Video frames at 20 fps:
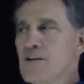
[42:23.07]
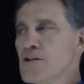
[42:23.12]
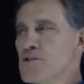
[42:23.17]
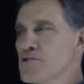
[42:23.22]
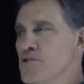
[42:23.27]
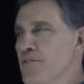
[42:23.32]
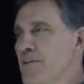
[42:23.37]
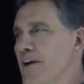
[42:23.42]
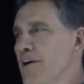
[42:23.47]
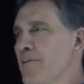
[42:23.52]

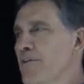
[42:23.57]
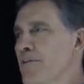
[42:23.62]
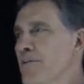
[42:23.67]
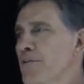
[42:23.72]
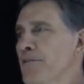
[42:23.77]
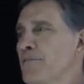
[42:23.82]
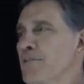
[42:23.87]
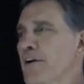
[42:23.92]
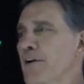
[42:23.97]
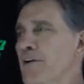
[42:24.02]
So
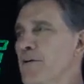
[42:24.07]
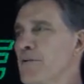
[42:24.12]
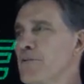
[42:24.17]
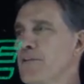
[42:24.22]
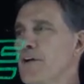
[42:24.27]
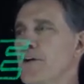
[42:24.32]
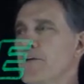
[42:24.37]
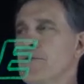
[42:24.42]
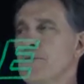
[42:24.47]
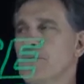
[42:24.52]

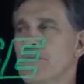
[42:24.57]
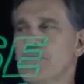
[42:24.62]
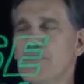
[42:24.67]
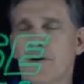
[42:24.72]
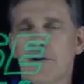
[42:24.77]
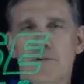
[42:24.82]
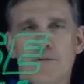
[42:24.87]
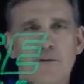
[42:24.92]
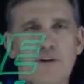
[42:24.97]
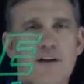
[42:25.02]

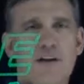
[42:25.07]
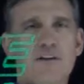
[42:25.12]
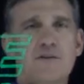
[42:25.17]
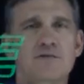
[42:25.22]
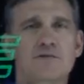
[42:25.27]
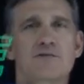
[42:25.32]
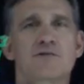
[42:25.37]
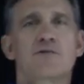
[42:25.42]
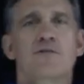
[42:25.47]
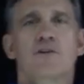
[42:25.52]
there
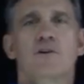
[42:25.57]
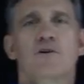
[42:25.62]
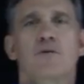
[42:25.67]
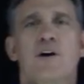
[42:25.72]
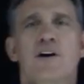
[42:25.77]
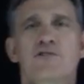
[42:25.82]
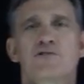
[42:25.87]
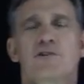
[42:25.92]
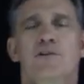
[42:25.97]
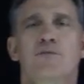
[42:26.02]
ends the
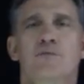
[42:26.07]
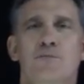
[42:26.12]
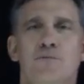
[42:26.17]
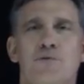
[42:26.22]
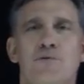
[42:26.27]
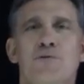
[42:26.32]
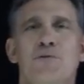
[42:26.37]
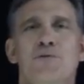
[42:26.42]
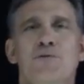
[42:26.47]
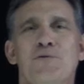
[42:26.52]
question.
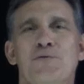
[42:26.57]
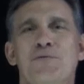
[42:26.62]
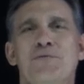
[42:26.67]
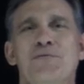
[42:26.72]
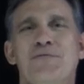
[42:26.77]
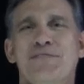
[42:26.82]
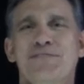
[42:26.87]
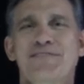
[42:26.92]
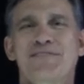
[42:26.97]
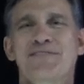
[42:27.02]

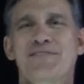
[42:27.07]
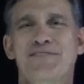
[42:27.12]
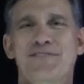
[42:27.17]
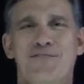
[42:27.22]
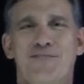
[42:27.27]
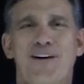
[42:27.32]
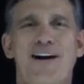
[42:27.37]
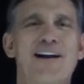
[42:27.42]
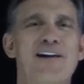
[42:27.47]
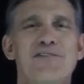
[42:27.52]

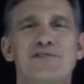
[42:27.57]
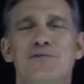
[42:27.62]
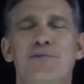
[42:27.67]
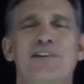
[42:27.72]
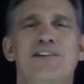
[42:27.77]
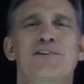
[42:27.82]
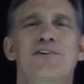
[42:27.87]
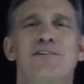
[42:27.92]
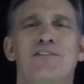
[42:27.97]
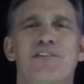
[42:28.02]
Why are you
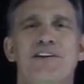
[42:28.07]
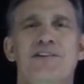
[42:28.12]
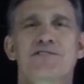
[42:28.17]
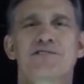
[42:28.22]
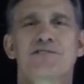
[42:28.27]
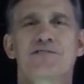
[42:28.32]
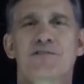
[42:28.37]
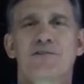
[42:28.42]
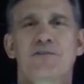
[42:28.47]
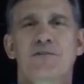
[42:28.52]
in all
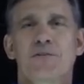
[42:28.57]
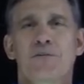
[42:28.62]
this?